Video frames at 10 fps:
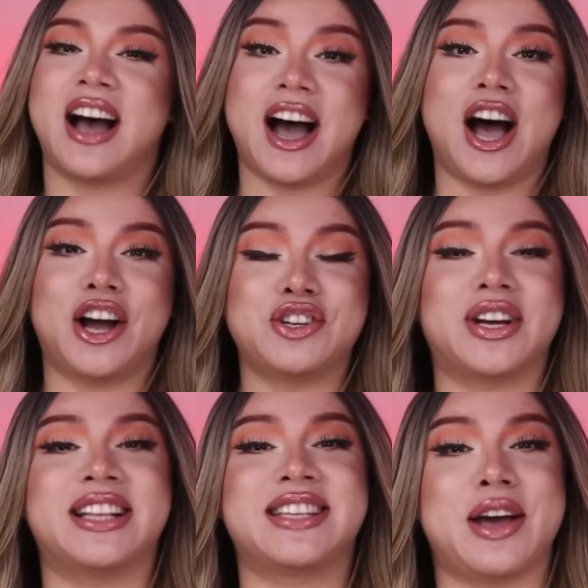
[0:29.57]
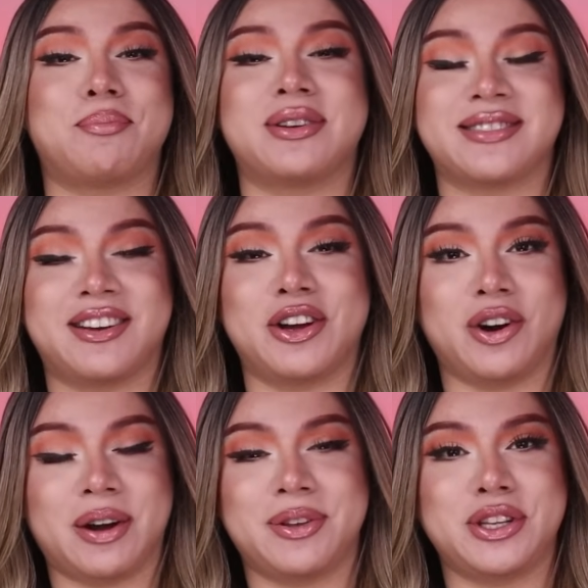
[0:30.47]
110%
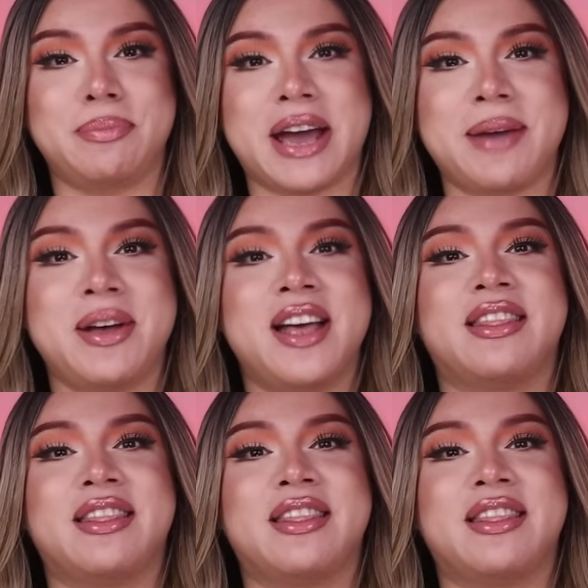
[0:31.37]
agree with you, babe.